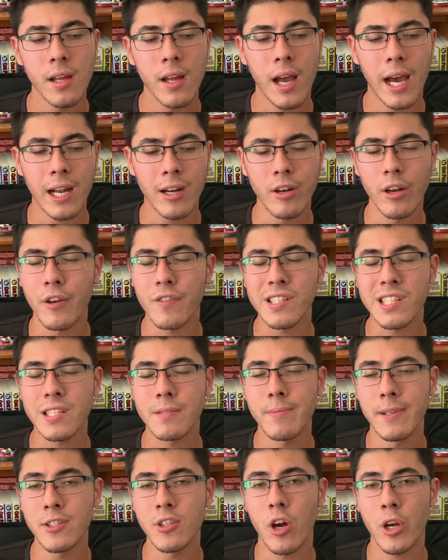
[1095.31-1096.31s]
I don't know if this has
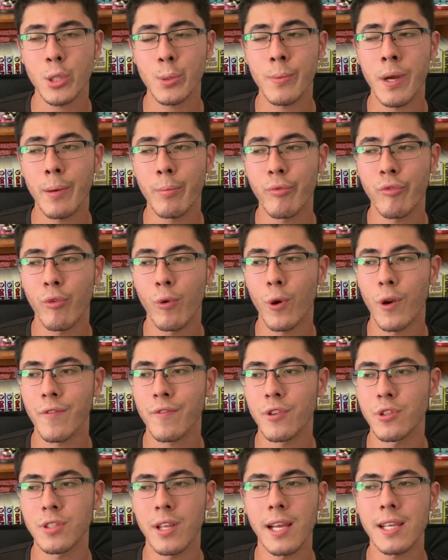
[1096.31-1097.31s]
been talked about before, if
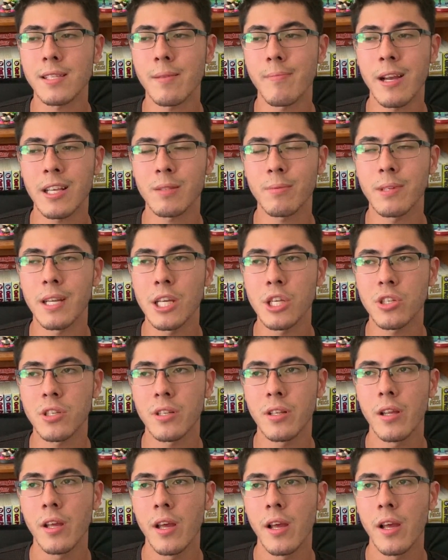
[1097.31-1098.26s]
there's like some explanation.